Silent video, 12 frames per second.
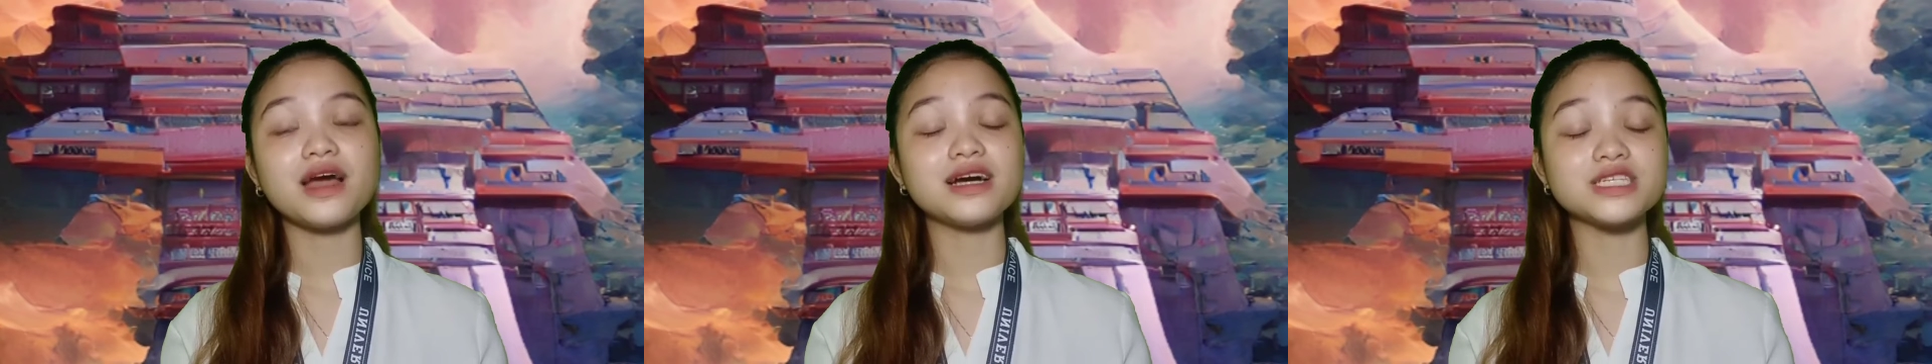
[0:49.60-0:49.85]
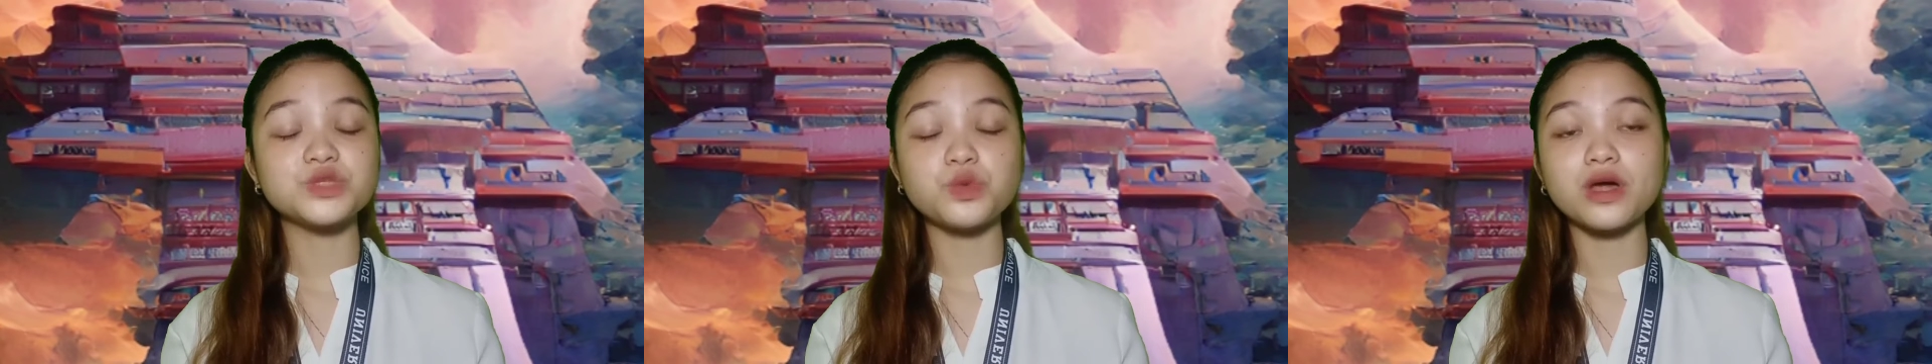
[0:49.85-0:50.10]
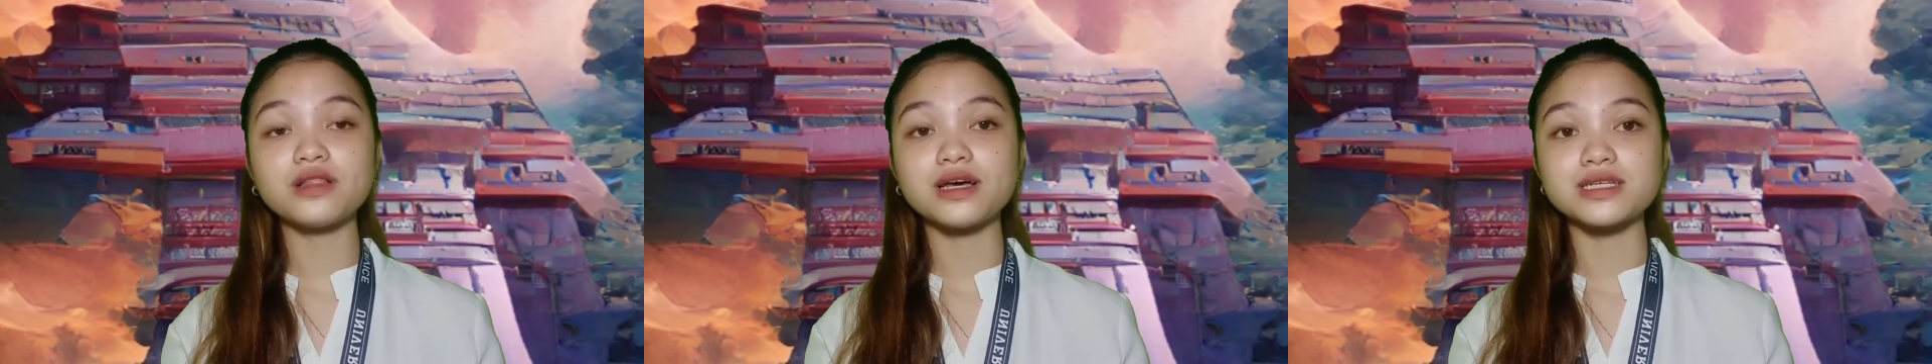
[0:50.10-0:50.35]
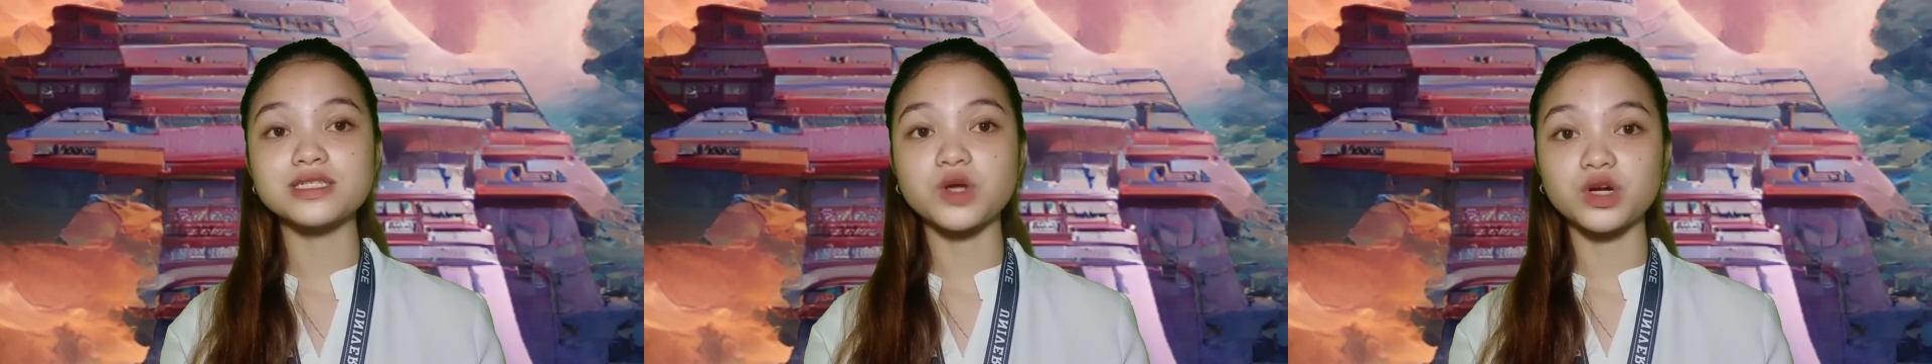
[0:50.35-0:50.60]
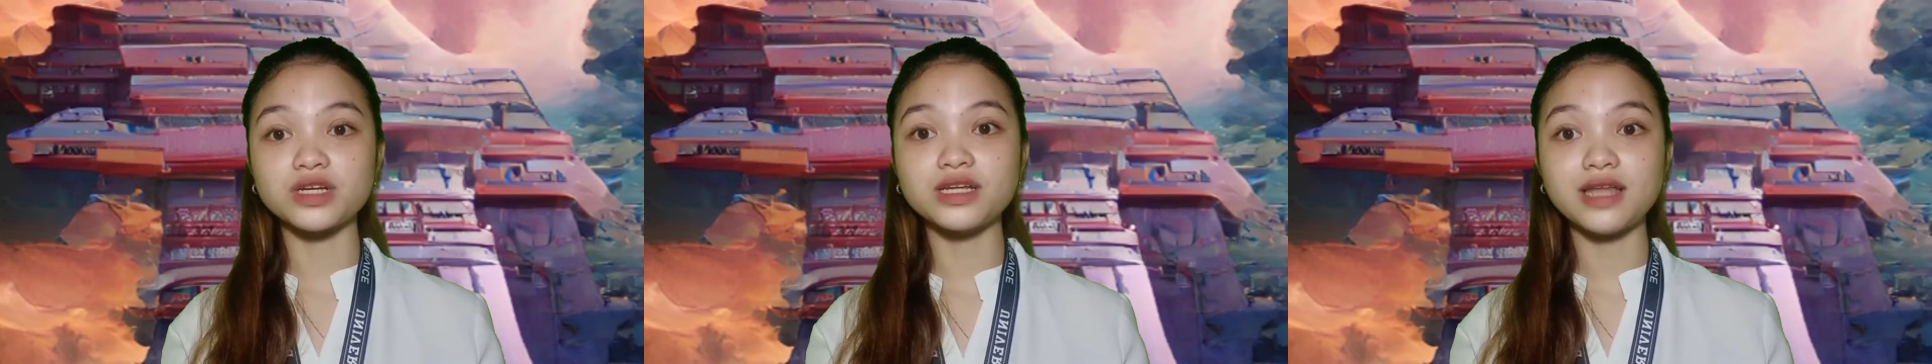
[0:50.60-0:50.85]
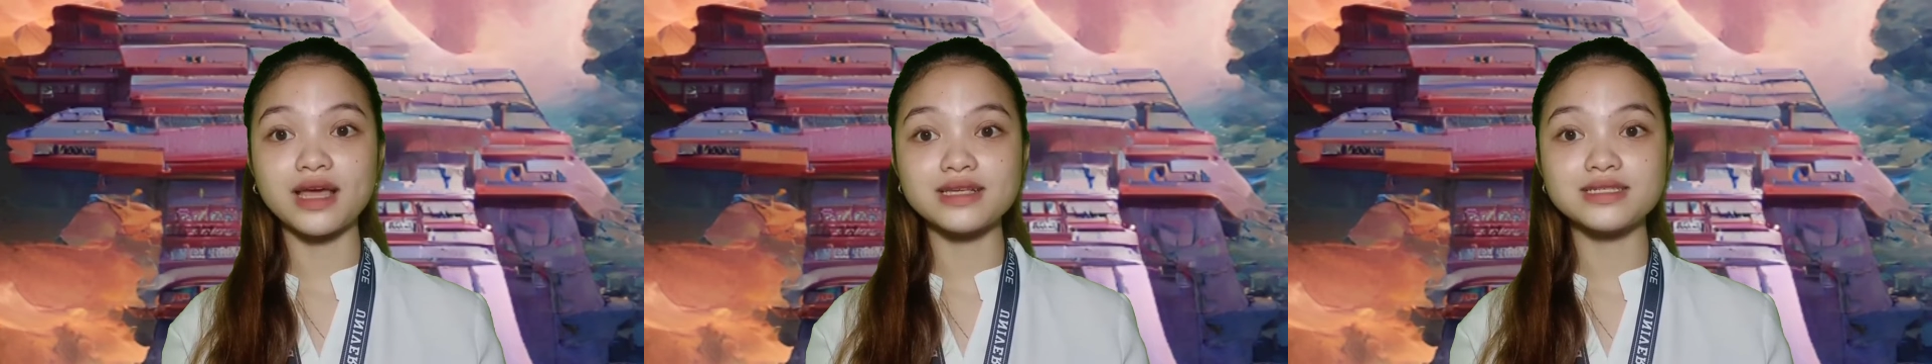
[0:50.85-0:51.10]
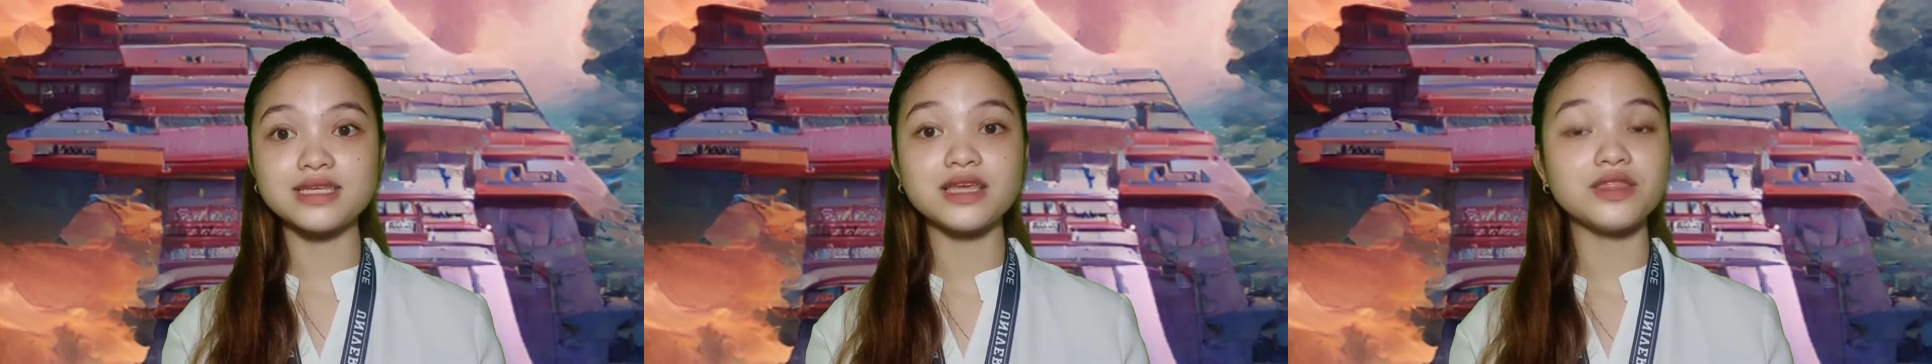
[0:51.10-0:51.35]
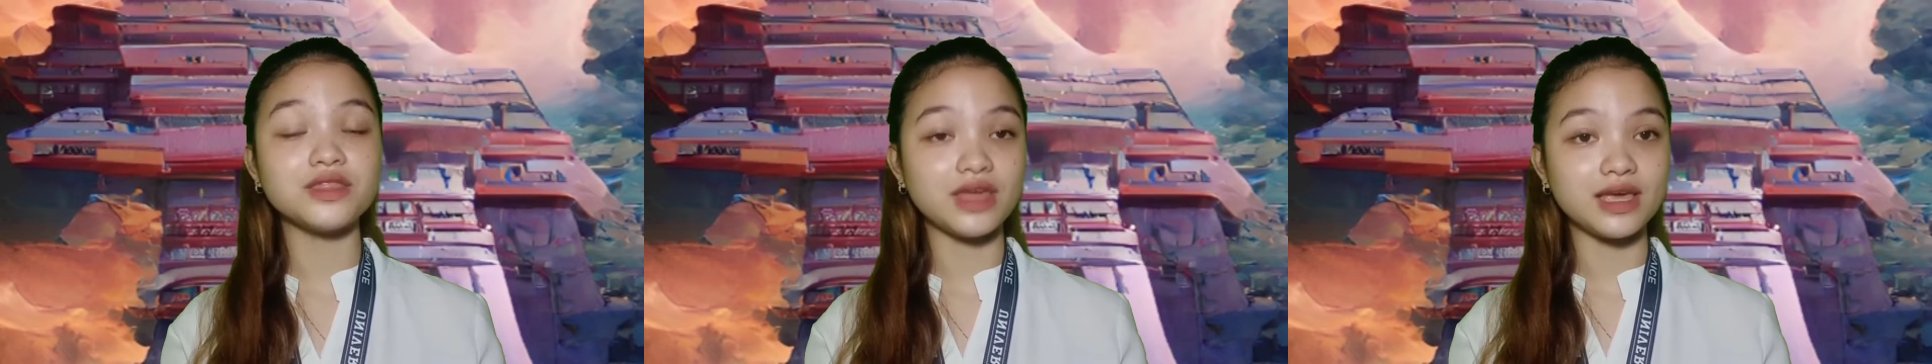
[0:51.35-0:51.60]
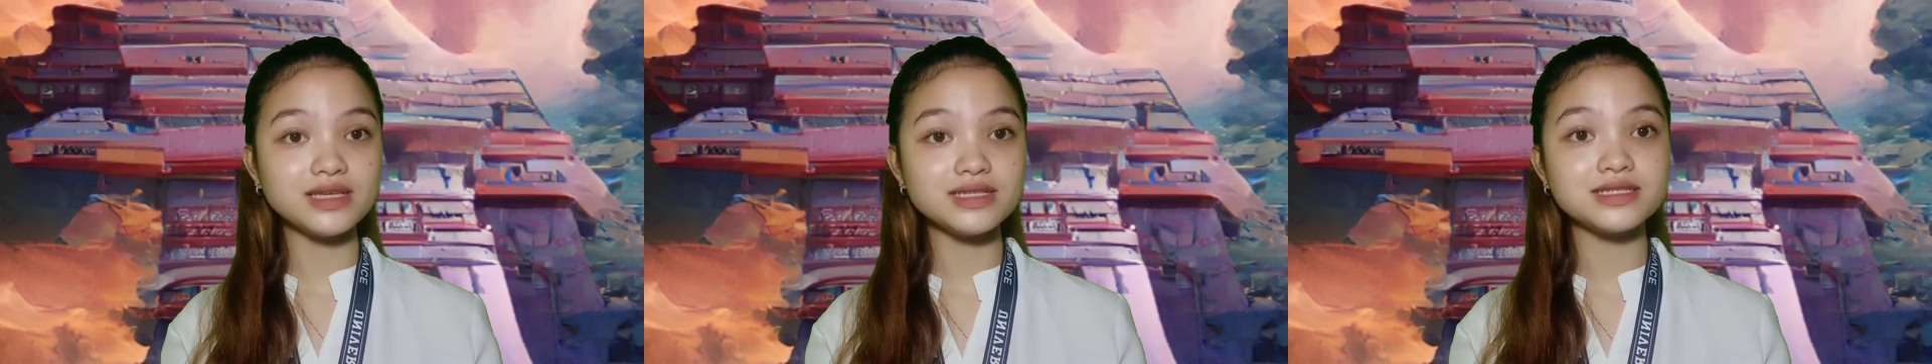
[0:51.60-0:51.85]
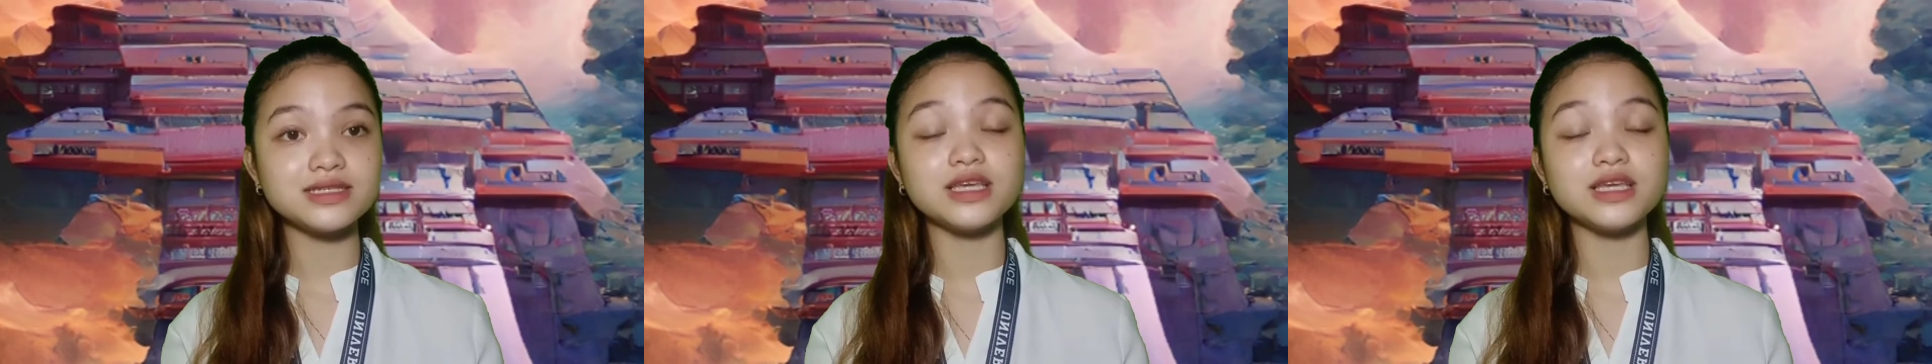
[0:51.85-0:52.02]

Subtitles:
as well as organizing days